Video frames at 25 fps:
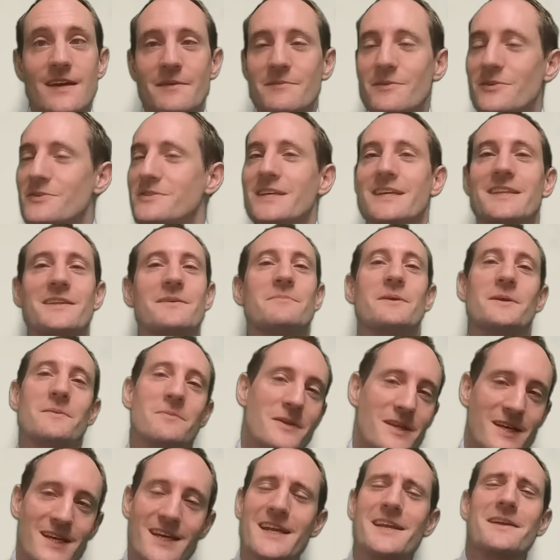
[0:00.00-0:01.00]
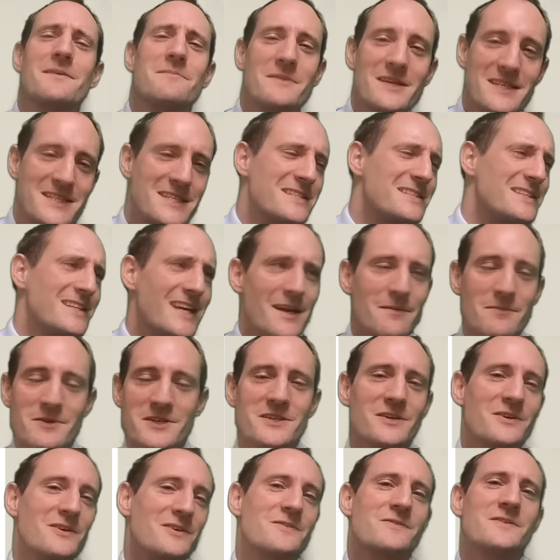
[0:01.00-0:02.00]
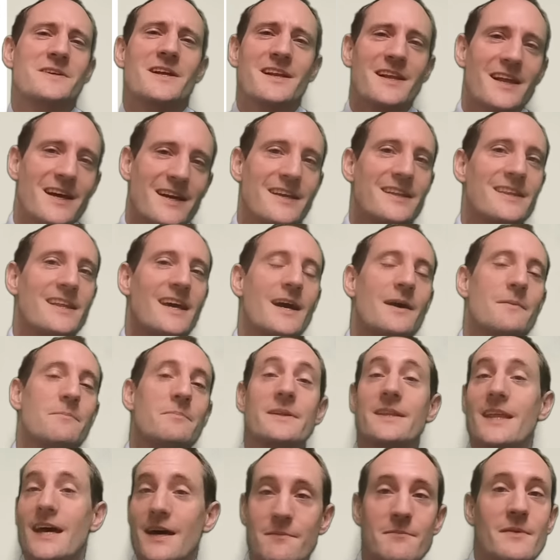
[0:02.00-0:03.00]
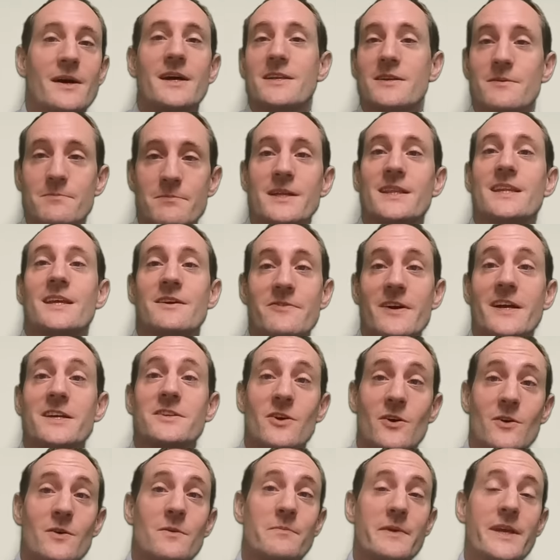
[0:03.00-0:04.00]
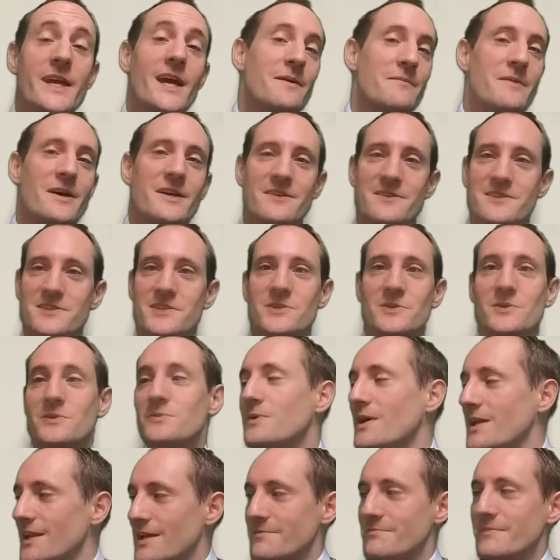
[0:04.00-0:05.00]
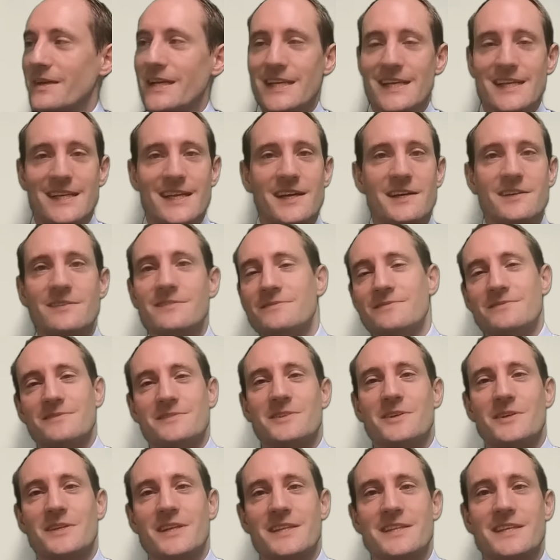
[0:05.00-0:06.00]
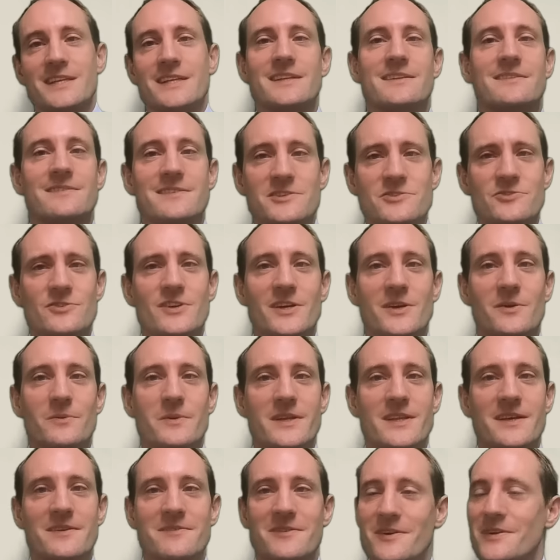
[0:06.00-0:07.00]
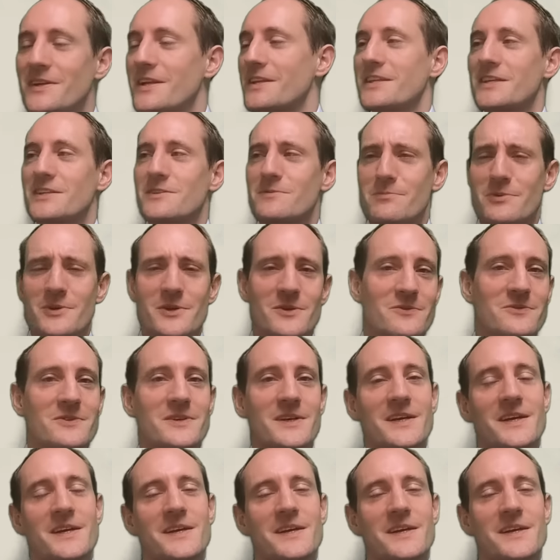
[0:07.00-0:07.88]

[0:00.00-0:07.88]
I'm not saying that people that get admitted to Cambridge and Oxford are like that, but that might have been the effect on me. I might have just thought, well, I've made it now. I've got nothing to struggle with. I've got nothing to prove.